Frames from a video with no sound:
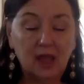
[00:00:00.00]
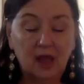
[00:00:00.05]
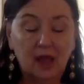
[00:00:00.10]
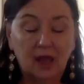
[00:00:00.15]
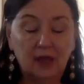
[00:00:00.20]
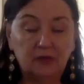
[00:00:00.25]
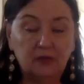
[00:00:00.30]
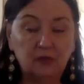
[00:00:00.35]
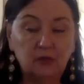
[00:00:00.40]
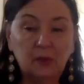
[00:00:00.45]

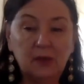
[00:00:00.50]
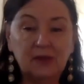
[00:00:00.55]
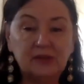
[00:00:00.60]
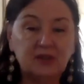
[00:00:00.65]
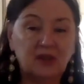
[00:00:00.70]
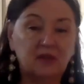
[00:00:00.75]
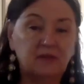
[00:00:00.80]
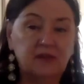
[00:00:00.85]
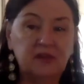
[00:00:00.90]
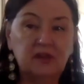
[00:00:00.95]
I threw
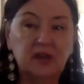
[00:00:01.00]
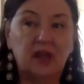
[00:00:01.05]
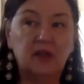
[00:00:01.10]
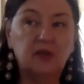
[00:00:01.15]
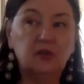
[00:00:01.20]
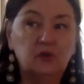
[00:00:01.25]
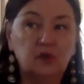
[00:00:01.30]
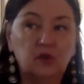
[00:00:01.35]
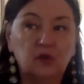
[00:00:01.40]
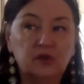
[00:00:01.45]
myself into
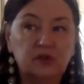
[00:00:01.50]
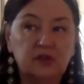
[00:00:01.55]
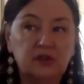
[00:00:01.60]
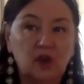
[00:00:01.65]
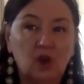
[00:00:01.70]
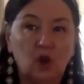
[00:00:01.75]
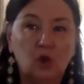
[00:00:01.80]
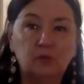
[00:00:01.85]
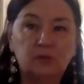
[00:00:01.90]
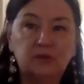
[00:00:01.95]
other nursing
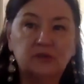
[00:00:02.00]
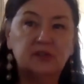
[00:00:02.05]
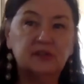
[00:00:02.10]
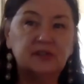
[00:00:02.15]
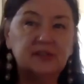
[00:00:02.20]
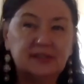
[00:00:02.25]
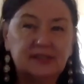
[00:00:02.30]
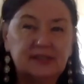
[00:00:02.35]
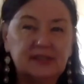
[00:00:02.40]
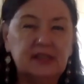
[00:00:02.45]
homes to
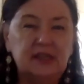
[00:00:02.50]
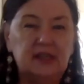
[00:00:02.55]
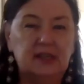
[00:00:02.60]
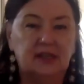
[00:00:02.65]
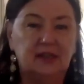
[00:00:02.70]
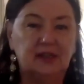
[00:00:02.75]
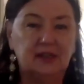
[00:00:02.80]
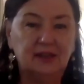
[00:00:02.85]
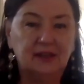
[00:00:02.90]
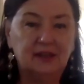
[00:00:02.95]

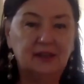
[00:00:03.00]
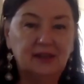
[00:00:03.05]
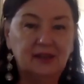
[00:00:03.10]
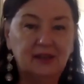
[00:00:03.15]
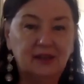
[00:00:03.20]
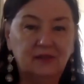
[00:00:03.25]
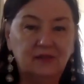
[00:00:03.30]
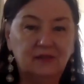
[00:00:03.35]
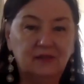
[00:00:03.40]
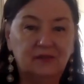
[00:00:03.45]
see
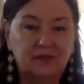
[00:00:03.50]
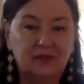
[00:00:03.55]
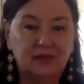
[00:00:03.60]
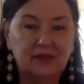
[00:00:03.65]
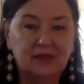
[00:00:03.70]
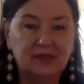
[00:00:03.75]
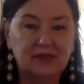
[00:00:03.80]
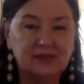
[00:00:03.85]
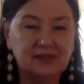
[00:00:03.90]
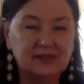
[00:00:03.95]
if
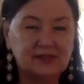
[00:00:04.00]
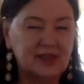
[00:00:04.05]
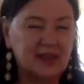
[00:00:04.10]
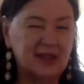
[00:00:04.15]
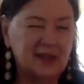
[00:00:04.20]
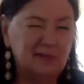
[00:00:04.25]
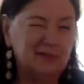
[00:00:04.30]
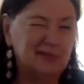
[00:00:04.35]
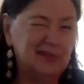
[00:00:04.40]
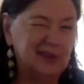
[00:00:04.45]
the
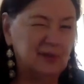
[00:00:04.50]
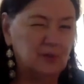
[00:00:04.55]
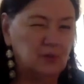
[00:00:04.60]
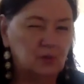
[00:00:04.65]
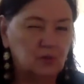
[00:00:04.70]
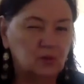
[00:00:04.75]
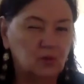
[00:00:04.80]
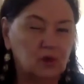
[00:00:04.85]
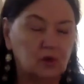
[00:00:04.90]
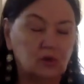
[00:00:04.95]
same thing would
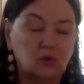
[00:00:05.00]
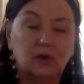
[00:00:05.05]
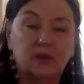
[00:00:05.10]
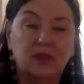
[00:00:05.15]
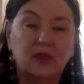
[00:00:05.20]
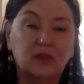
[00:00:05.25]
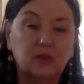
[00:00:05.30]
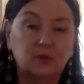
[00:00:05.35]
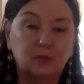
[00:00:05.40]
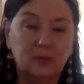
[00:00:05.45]
work with
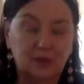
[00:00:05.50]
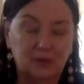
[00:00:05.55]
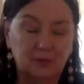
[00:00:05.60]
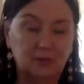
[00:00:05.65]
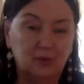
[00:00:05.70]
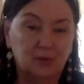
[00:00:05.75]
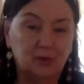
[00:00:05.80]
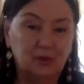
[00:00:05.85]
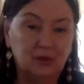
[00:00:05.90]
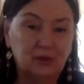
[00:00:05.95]
other
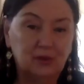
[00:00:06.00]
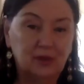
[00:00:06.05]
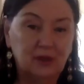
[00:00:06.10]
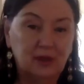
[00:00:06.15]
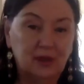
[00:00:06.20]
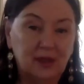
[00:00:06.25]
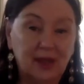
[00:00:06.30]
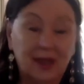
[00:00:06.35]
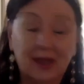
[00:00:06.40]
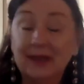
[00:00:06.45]
people.
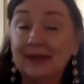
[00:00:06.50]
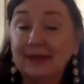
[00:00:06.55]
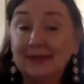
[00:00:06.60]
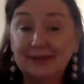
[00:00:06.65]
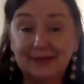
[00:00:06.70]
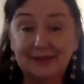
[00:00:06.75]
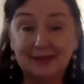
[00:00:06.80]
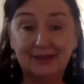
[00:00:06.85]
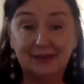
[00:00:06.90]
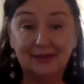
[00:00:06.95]
And it
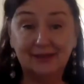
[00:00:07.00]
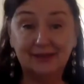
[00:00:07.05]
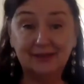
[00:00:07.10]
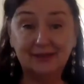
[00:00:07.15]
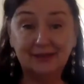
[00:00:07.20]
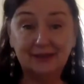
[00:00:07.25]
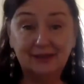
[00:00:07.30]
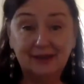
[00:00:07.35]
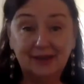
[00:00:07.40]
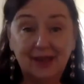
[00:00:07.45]
did.
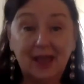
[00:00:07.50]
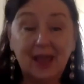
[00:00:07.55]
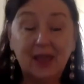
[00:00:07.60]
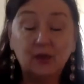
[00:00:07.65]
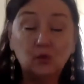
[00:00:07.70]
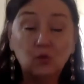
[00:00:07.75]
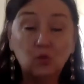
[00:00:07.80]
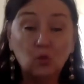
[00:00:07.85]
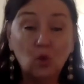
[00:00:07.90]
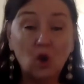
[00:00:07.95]

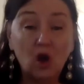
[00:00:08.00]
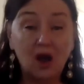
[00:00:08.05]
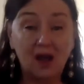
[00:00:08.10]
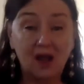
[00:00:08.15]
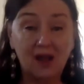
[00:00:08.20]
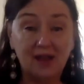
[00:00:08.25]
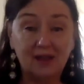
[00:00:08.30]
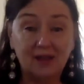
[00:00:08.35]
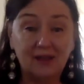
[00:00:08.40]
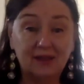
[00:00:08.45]
And
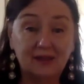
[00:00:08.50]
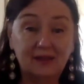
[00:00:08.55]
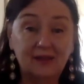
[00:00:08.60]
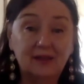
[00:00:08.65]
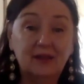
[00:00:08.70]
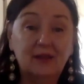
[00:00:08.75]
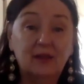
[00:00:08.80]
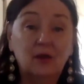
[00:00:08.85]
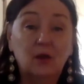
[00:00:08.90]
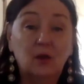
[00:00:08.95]
why?
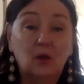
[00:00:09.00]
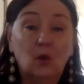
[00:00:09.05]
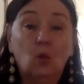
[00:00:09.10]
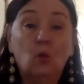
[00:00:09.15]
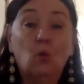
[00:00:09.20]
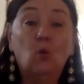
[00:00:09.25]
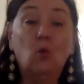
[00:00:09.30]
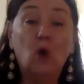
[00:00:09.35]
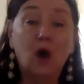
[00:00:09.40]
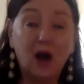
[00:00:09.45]

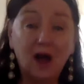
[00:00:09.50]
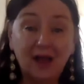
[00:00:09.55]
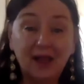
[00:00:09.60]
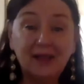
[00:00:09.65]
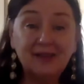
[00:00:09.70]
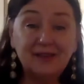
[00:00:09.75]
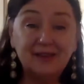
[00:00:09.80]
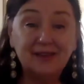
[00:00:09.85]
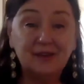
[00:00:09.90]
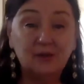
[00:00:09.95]

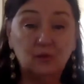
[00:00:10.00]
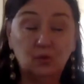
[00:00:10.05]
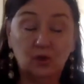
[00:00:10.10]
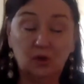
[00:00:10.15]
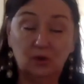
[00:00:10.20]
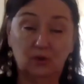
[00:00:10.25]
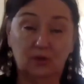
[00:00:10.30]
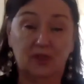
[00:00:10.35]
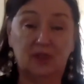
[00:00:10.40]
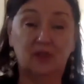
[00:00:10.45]
Why did it work
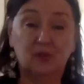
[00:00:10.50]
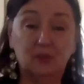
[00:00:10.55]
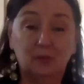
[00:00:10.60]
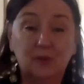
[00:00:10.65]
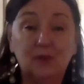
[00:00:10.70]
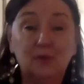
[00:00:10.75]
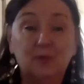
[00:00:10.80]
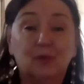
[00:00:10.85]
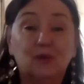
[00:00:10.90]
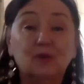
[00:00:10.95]
with other
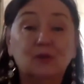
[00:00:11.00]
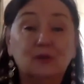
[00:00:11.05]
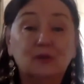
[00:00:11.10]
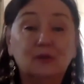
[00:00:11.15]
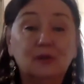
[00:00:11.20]
people?